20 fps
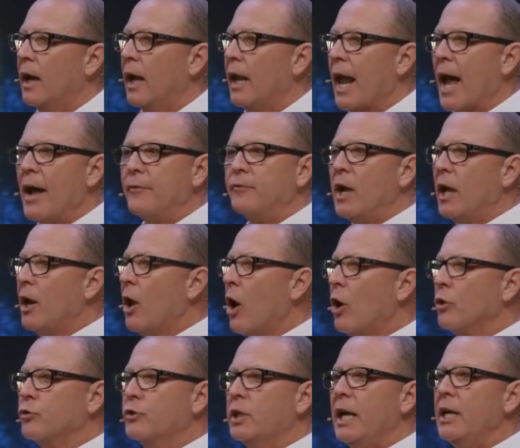And I've done
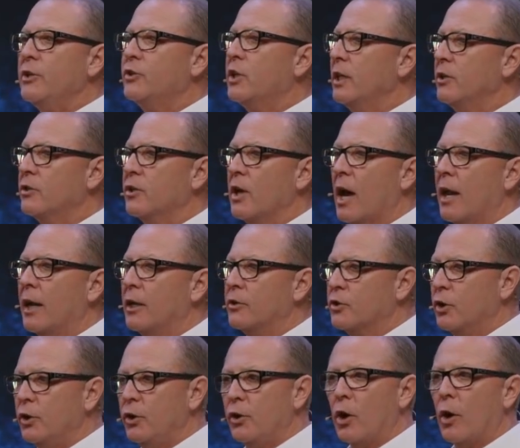whole teachings on
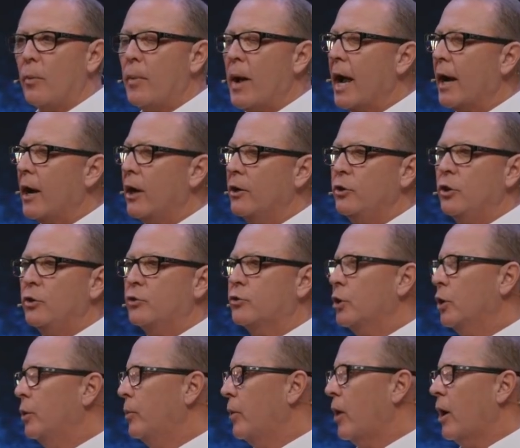it. So you can go back on
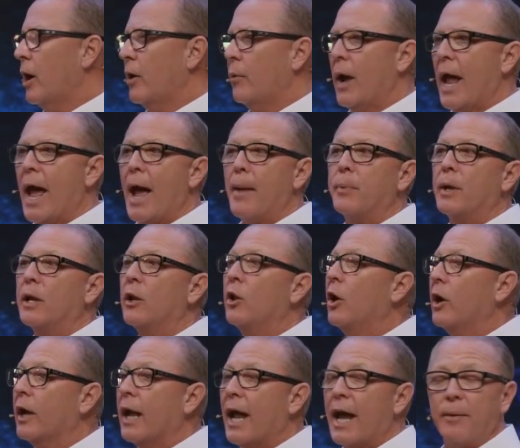YouTube or our app and
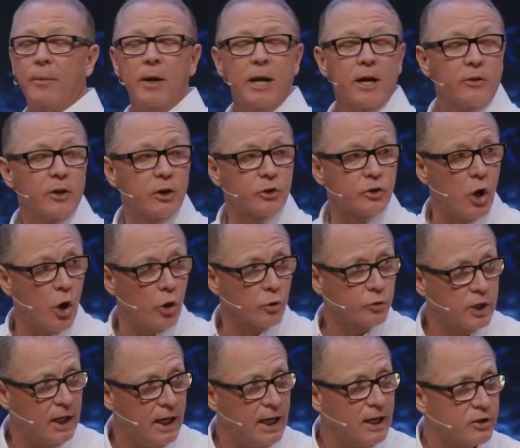look at it. There's whole
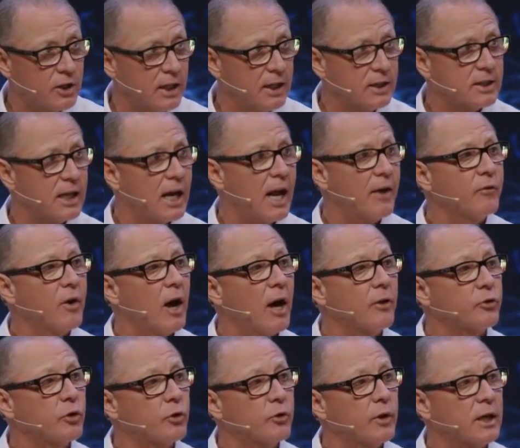teachings that I've
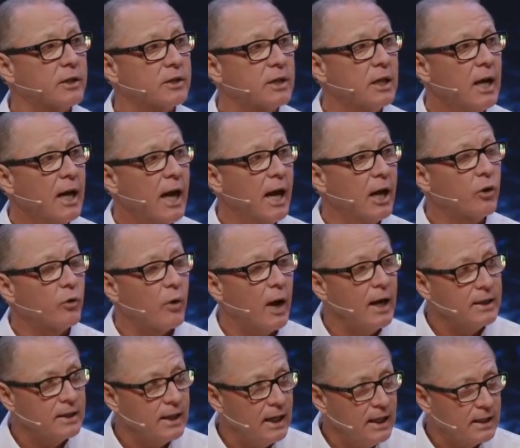gone through this in
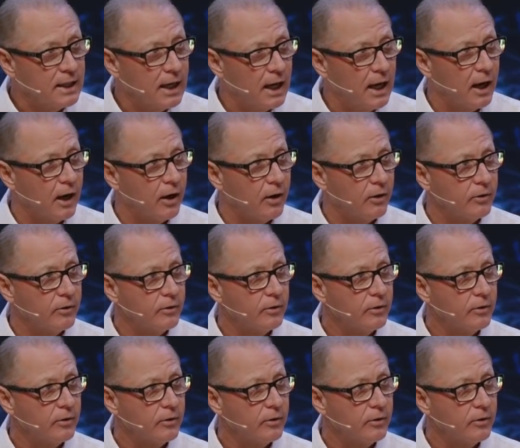great detail.